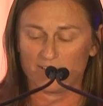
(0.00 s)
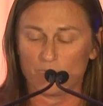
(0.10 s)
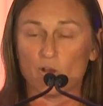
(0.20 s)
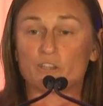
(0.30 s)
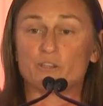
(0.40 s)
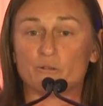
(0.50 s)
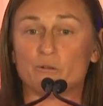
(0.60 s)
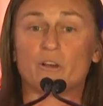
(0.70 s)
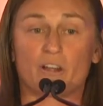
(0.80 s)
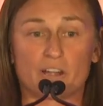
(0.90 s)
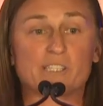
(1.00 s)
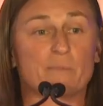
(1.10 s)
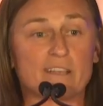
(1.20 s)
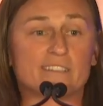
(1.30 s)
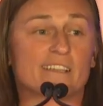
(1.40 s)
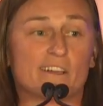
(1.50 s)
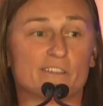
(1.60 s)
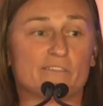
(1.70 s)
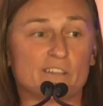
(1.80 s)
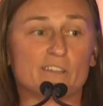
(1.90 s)
what you are expressing on
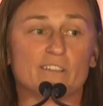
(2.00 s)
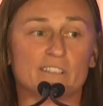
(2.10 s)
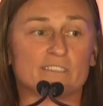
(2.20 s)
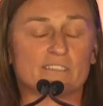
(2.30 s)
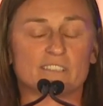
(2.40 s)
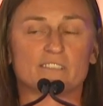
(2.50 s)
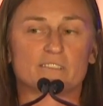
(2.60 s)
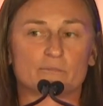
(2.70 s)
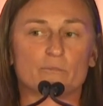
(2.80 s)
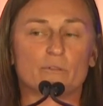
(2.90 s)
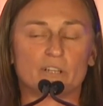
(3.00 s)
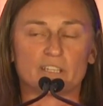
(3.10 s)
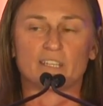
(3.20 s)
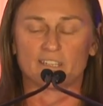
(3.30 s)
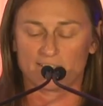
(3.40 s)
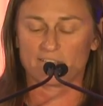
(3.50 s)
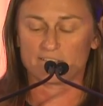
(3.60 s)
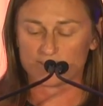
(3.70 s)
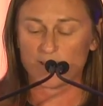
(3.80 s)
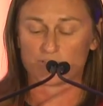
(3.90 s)
the field is really
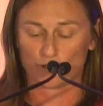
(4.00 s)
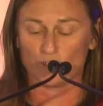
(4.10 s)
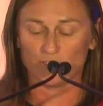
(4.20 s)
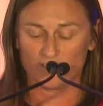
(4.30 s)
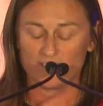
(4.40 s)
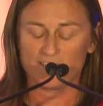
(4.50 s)
special.